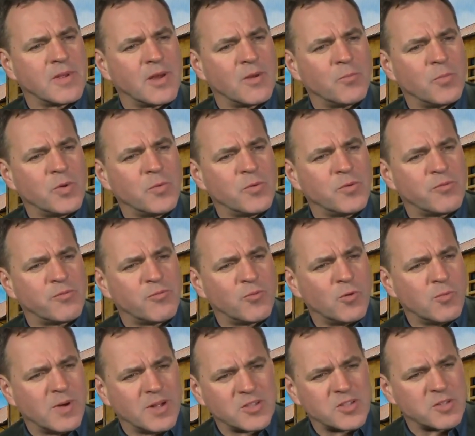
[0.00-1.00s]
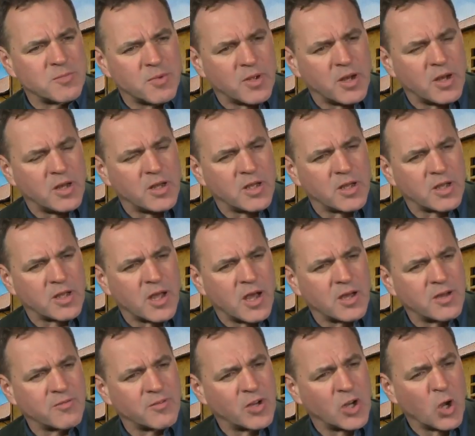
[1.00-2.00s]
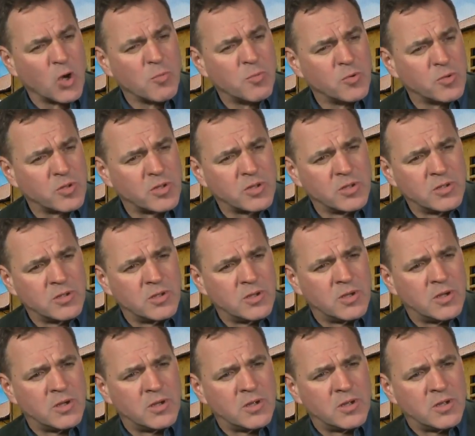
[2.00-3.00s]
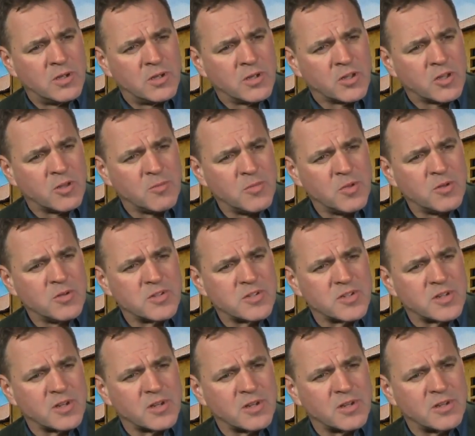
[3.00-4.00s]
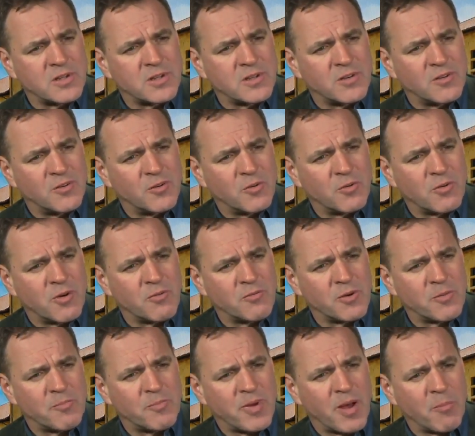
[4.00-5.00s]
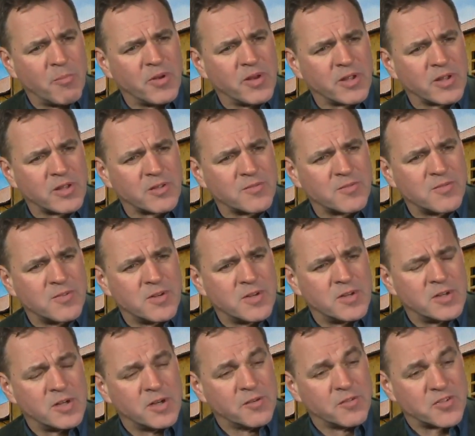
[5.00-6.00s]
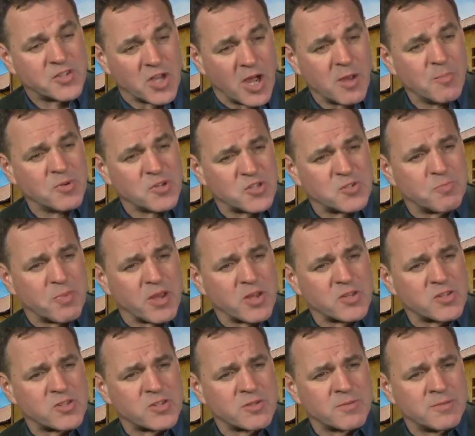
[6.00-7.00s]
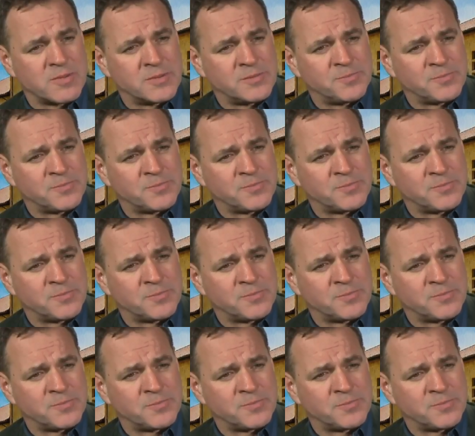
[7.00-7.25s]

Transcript: And we would form ultimately a kind of global community or a republic of cyberspace.